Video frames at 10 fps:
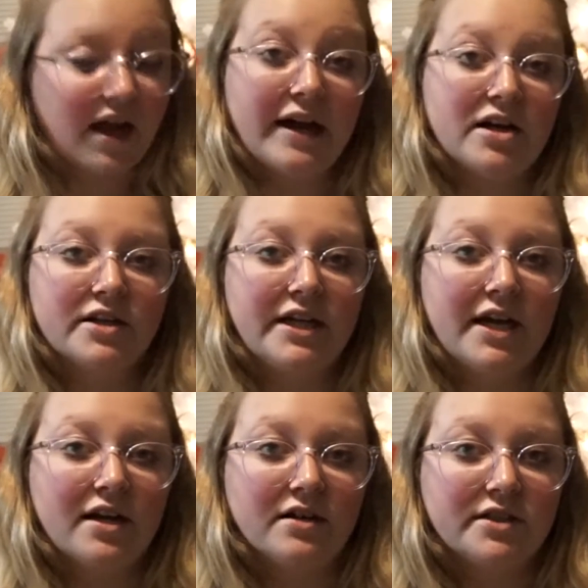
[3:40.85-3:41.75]
I already
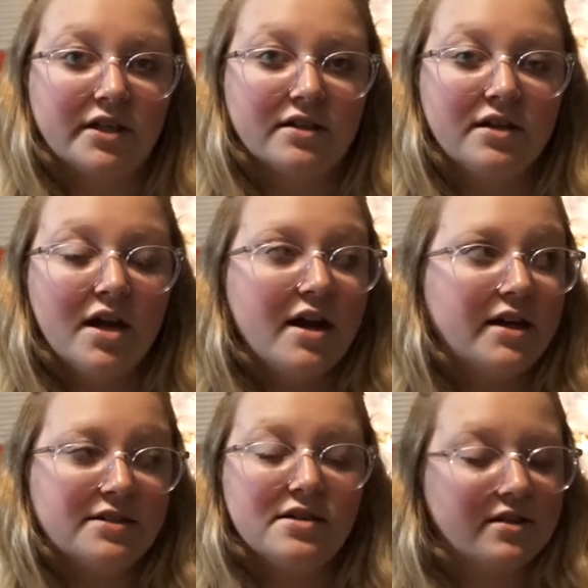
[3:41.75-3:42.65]
had on here
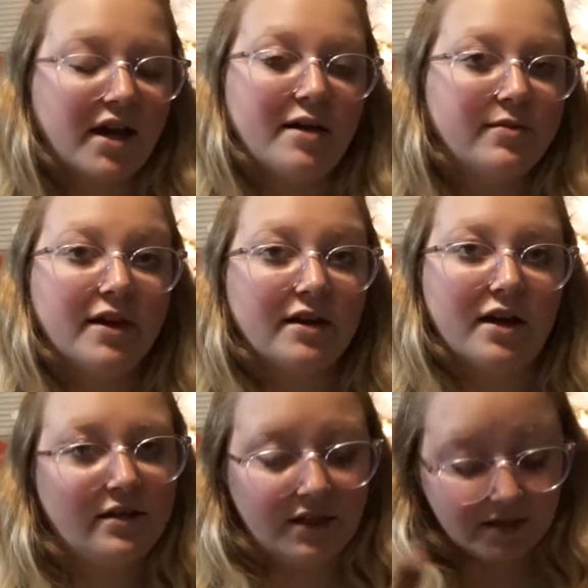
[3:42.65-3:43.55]
is the tie blanket
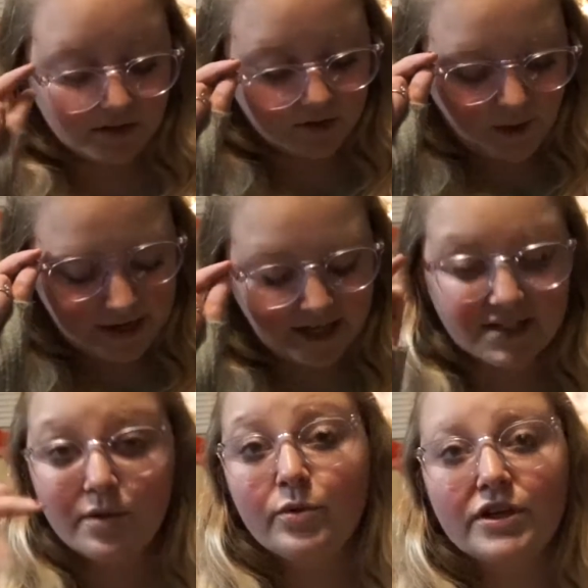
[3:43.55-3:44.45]
idea. So I
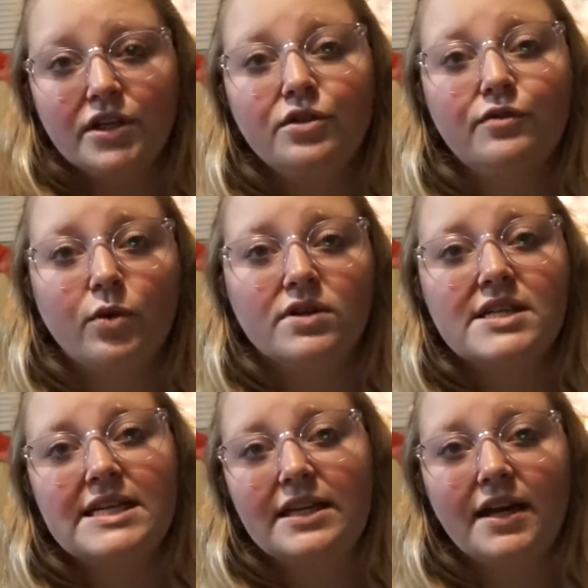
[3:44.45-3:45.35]
guess I'm bringing you
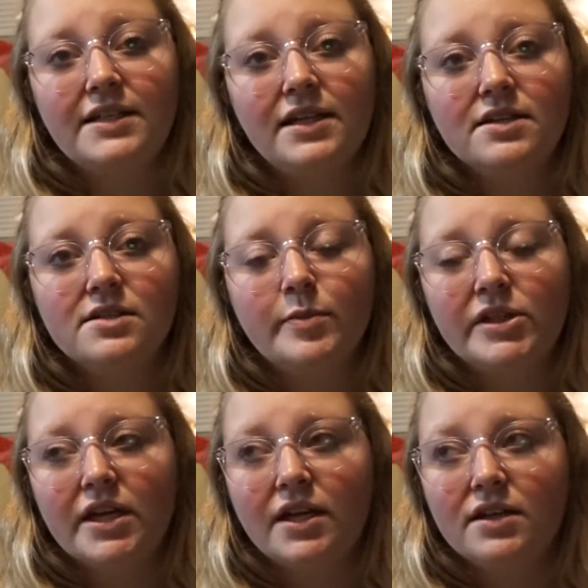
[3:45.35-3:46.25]
14 ideas, but
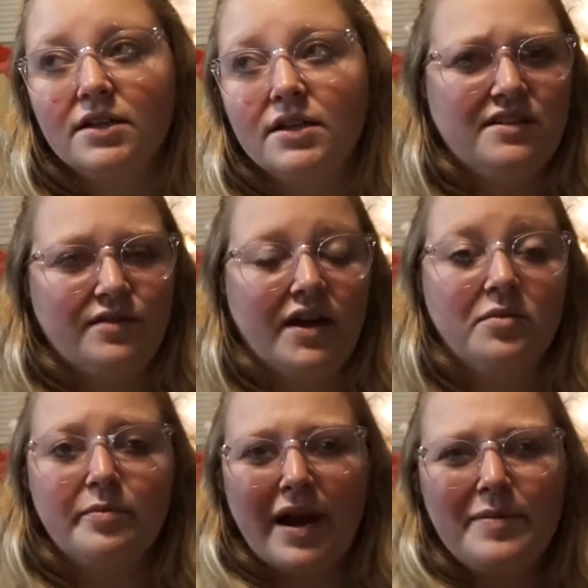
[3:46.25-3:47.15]
like, it's
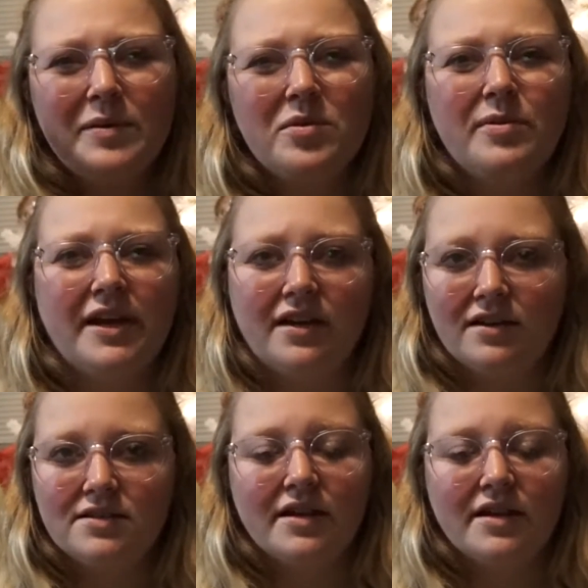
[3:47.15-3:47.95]
fine. Buy people blankets.